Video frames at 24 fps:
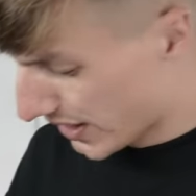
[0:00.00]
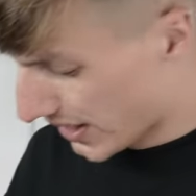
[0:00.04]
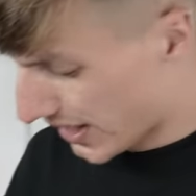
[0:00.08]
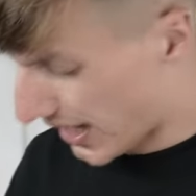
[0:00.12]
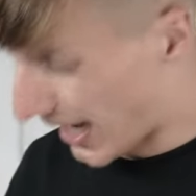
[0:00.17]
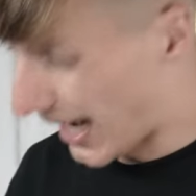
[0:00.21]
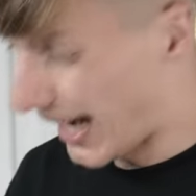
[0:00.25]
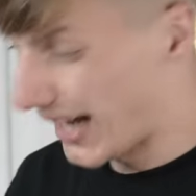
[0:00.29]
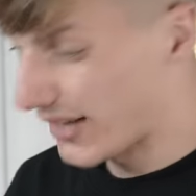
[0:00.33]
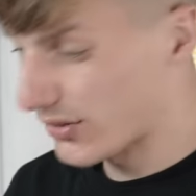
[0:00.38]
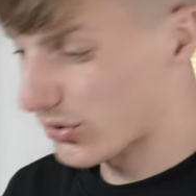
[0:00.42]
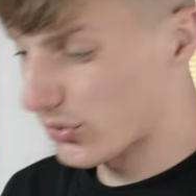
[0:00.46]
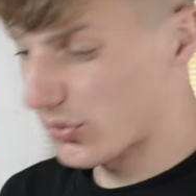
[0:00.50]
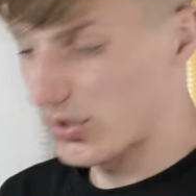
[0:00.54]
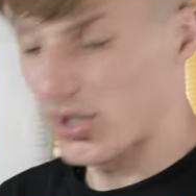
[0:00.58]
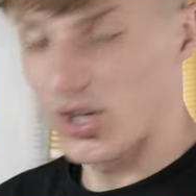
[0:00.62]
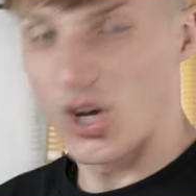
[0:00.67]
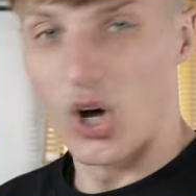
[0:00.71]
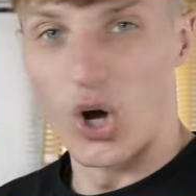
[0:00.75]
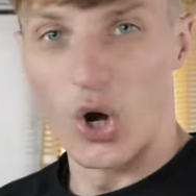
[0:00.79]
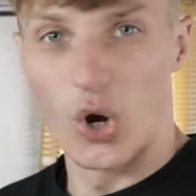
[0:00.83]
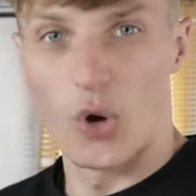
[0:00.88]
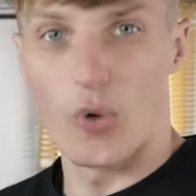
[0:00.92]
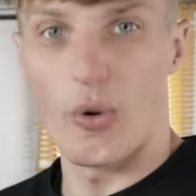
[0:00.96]
It has already
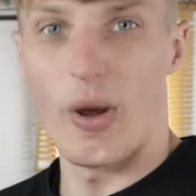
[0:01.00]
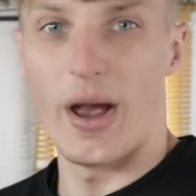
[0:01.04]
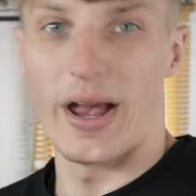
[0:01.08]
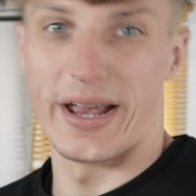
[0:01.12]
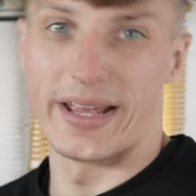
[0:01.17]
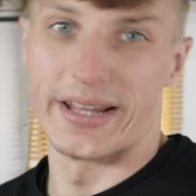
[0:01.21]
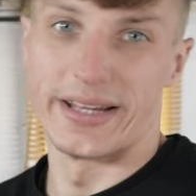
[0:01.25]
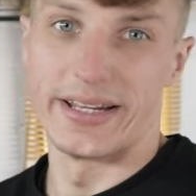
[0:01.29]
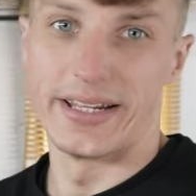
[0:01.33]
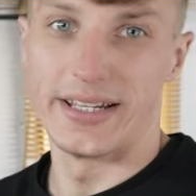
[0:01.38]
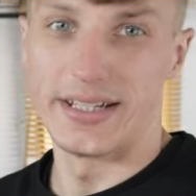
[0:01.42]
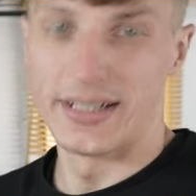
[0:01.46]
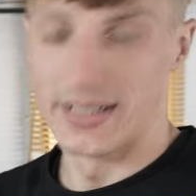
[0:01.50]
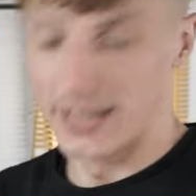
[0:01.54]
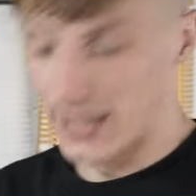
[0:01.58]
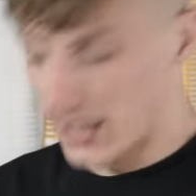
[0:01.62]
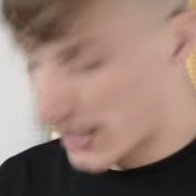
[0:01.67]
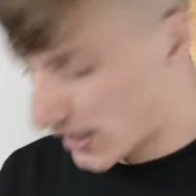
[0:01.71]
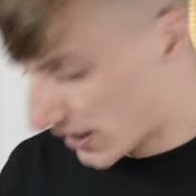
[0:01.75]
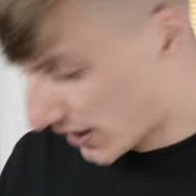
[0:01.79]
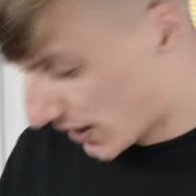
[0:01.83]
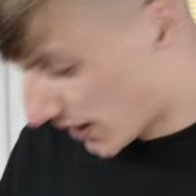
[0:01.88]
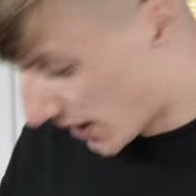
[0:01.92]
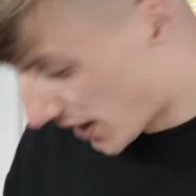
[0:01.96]
got a crack in it.
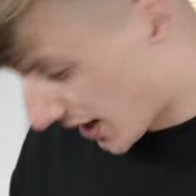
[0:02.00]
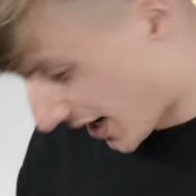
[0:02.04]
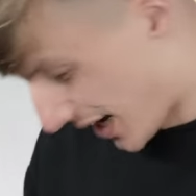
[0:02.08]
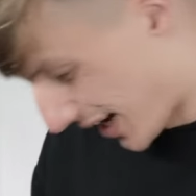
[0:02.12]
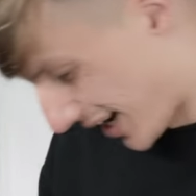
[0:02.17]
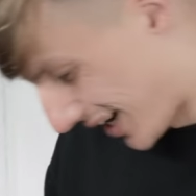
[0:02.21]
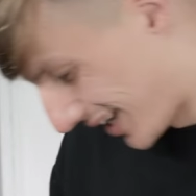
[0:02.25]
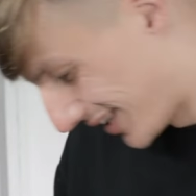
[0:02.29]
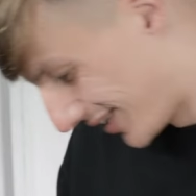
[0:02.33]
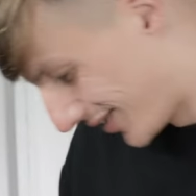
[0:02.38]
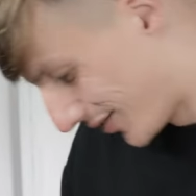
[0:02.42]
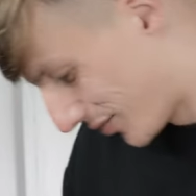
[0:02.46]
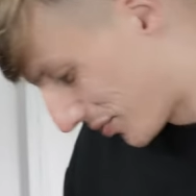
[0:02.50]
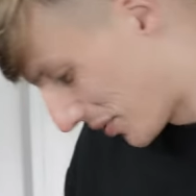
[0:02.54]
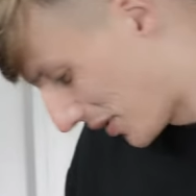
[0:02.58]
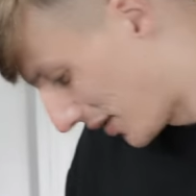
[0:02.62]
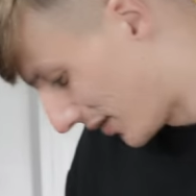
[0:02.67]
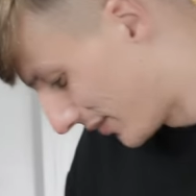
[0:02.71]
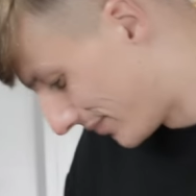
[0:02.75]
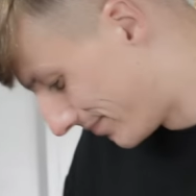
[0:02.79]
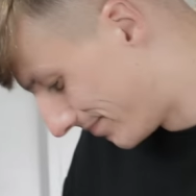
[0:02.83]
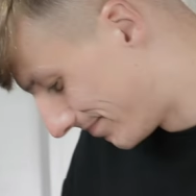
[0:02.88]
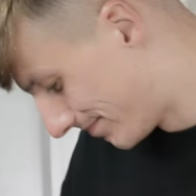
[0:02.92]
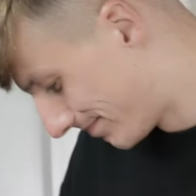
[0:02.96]
And
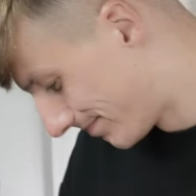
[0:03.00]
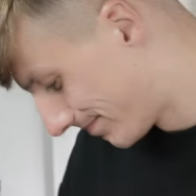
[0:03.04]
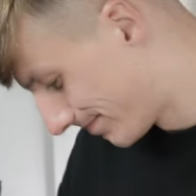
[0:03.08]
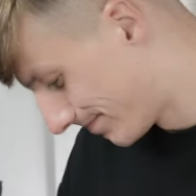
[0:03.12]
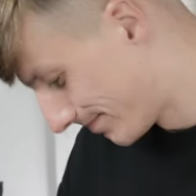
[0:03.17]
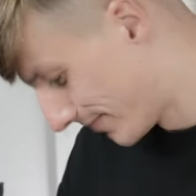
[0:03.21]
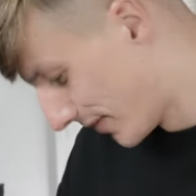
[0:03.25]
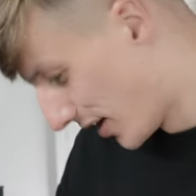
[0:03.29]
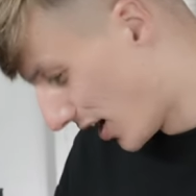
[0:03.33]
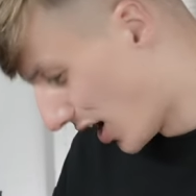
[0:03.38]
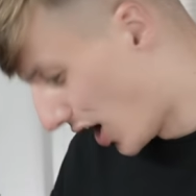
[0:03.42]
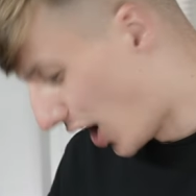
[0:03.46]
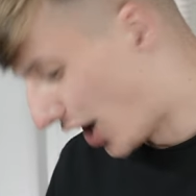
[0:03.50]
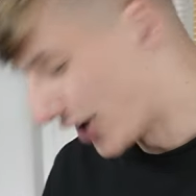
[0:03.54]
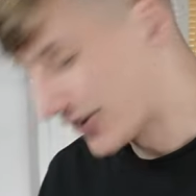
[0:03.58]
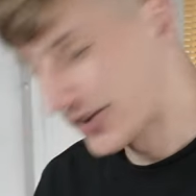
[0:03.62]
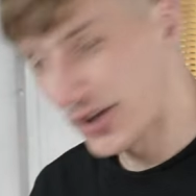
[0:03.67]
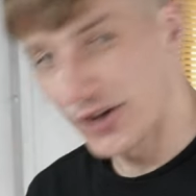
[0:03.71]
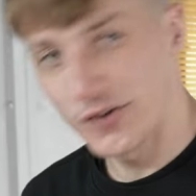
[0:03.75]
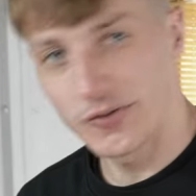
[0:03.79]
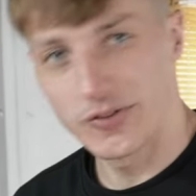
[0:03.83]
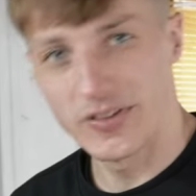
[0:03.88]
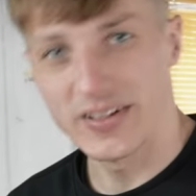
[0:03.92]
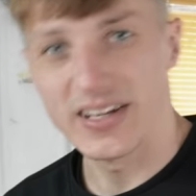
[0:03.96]
well, I
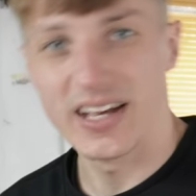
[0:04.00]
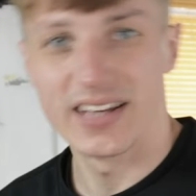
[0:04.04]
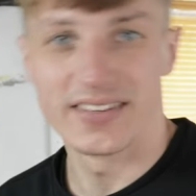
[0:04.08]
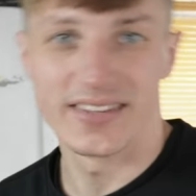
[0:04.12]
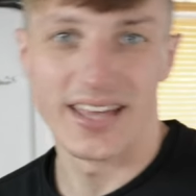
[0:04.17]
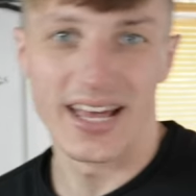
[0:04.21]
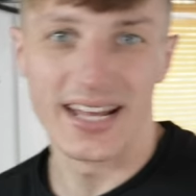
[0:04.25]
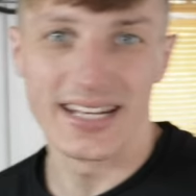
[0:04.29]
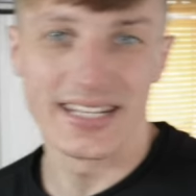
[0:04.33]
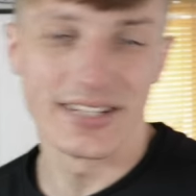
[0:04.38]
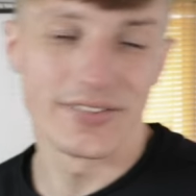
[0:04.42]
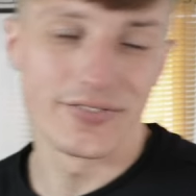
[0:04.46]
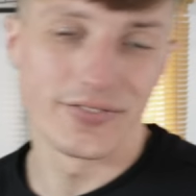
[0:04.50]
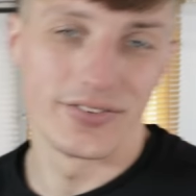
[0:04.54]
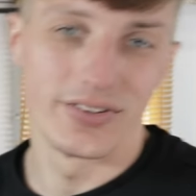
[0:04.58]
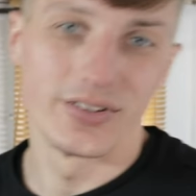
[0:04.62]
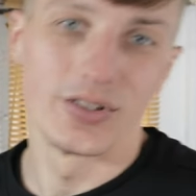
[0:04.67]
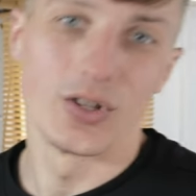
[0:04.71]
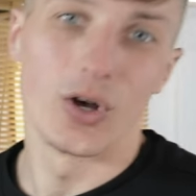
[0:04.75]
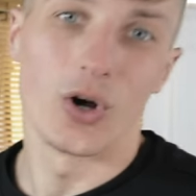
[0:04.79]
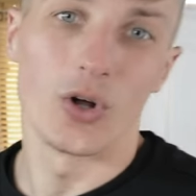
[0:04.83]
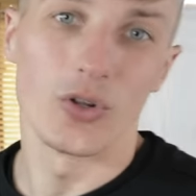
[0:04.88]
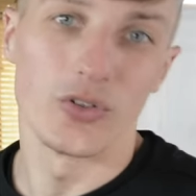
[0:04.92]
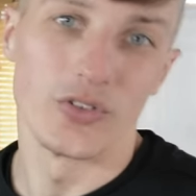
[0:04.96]
don't think there's
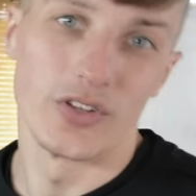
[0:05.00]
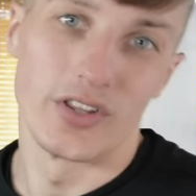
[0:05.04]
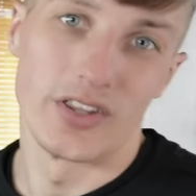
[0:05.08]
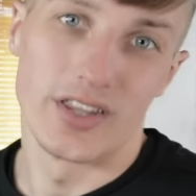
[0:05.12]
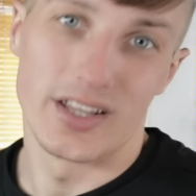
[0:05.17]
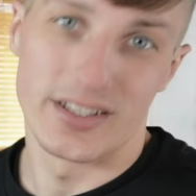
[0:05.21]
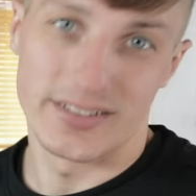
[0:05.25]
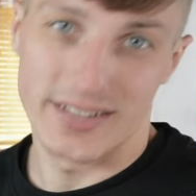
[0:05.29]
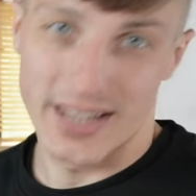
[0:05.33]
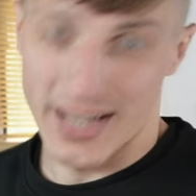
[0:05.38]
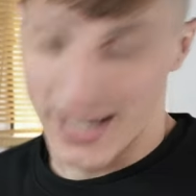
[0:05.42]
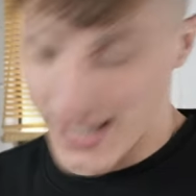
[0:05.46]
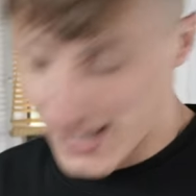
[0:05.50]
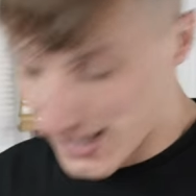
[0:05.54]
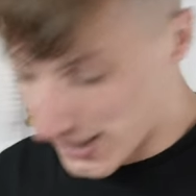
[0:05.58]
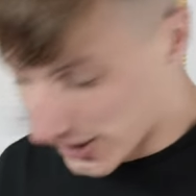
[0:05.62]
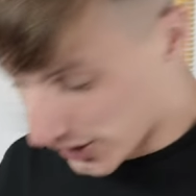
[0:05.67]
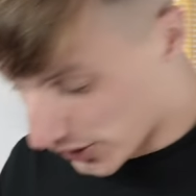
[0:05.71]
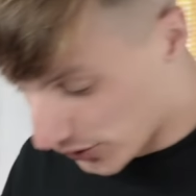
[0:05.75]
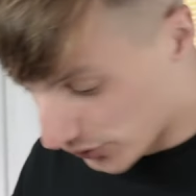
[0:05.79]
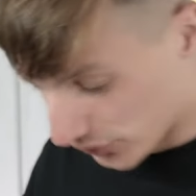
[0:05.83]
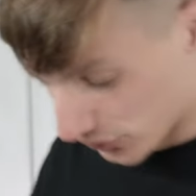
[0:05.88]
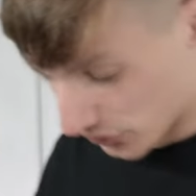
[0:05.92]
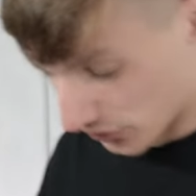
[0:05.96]
anything on it that's any
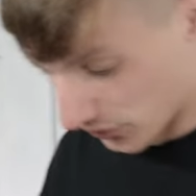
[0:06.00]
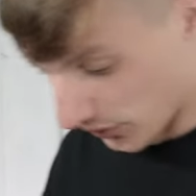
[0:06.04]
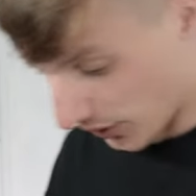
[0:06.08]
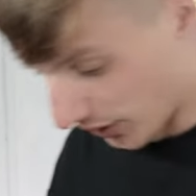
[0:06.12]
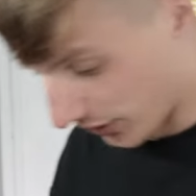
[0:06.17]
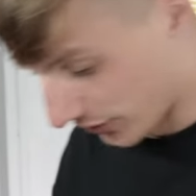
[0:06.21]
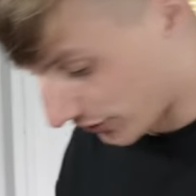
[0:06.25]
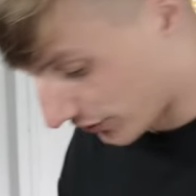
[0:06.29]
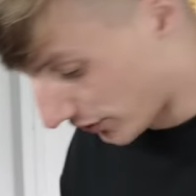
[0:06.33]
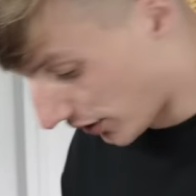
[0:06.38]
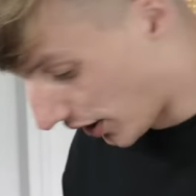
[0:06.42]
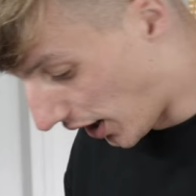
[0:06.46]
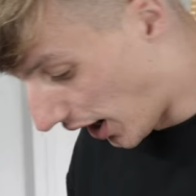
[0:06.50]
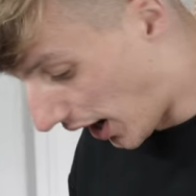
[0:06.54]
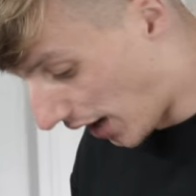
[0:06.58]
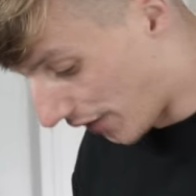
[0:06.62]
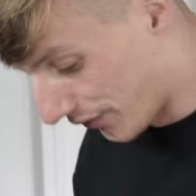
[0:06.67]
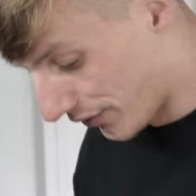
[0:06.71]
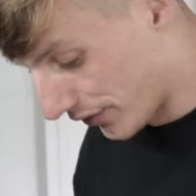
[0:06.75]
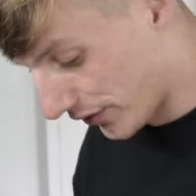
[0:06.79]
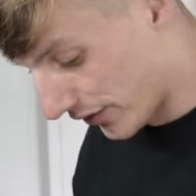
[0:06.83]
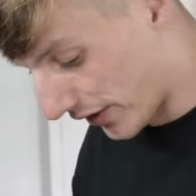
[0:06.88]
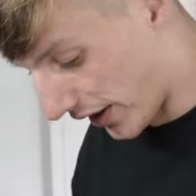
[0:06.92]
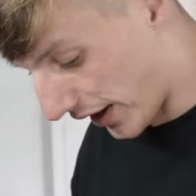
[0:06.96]
use to us
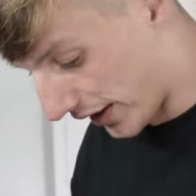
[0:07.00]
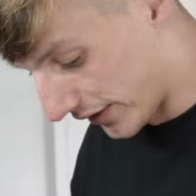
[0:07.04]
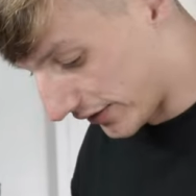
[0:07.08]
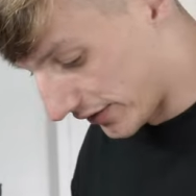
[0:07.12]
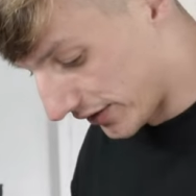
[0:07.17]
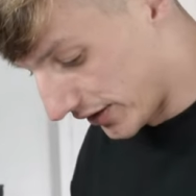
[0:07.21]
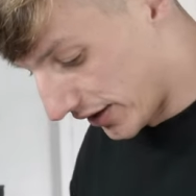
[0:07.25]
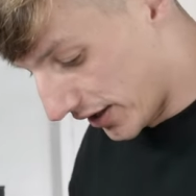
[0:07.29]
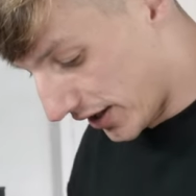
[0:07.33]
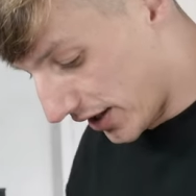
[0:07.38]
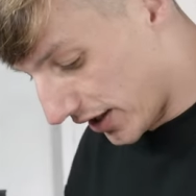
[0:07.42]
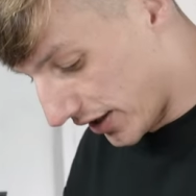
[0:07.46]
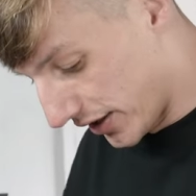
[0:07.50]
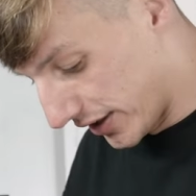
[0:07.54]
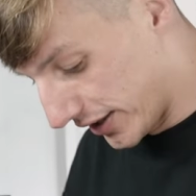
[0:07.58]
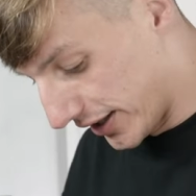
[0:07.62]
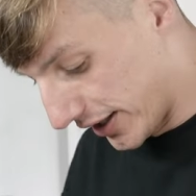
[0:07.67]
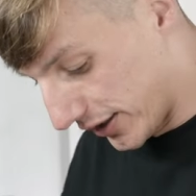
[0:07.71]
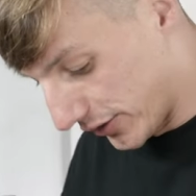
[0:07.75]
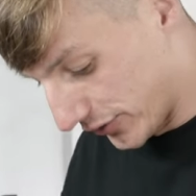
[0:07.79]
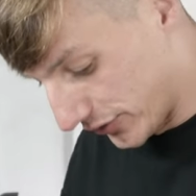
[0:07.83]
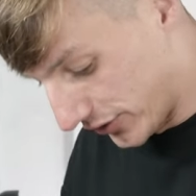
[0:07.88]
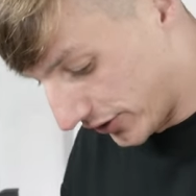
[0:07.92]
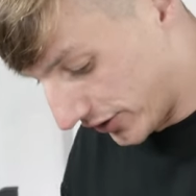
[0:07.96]
other than the
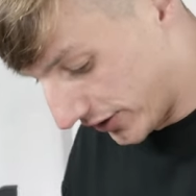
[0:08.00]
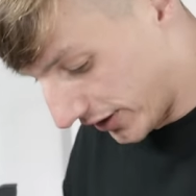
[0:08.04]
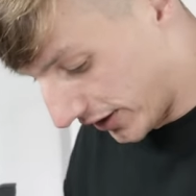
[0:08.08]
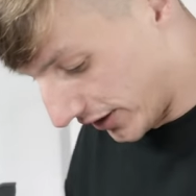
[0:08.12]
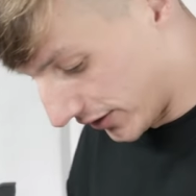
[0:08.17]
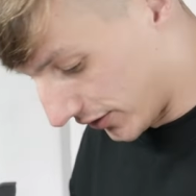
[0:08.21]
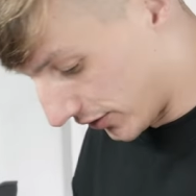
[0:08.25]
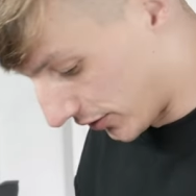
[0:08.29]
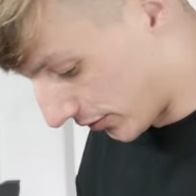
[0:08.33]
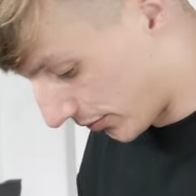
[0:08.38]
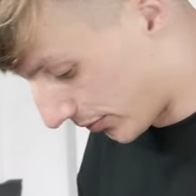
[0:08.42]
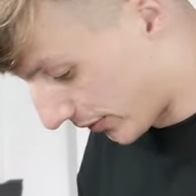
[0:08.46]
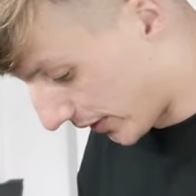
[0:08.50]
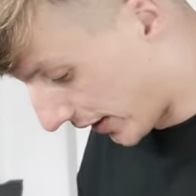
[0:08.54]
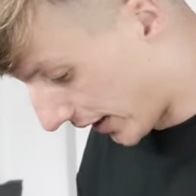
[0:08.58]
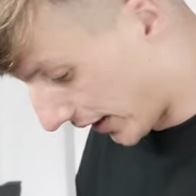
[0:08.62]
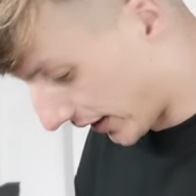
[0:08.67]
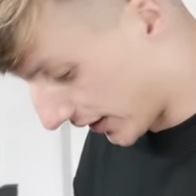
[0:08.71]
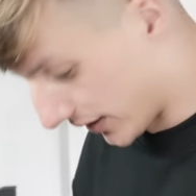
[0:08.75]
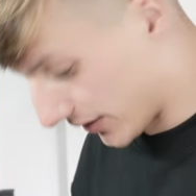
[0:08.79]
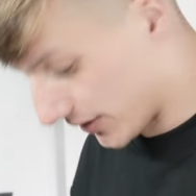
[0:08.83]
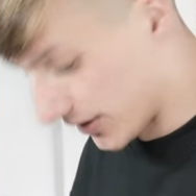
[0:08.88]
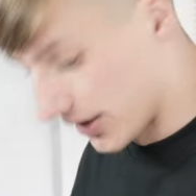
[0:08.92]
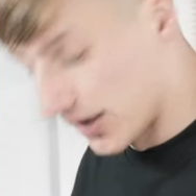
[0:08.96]
LCD display.